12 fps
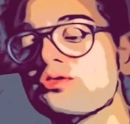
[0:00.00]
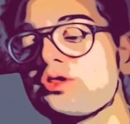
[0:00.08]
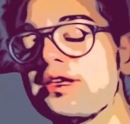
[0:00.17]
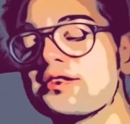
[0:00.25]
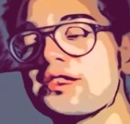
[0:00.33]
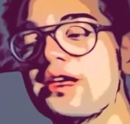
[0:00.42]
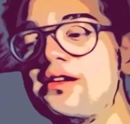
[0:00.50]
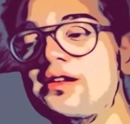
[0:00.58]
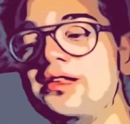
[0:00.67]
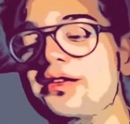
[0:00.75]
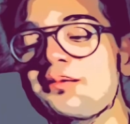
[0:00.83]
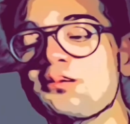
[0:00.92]

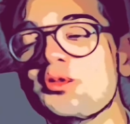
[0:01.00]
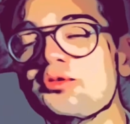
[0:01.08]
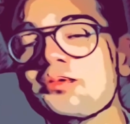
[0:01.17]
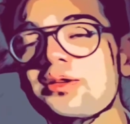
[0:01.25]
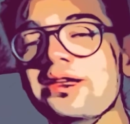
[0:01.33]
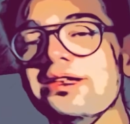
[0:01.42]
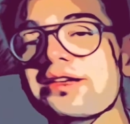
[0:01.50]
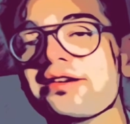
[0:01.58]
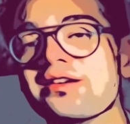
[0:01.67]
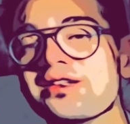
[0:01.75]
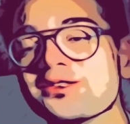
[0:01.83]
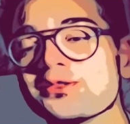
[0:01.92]
exactly move
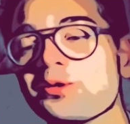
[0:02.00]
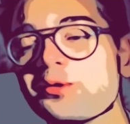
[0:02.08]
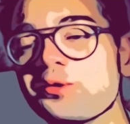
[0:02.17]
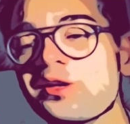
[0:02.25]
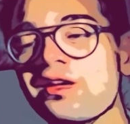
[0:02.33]
linearly, so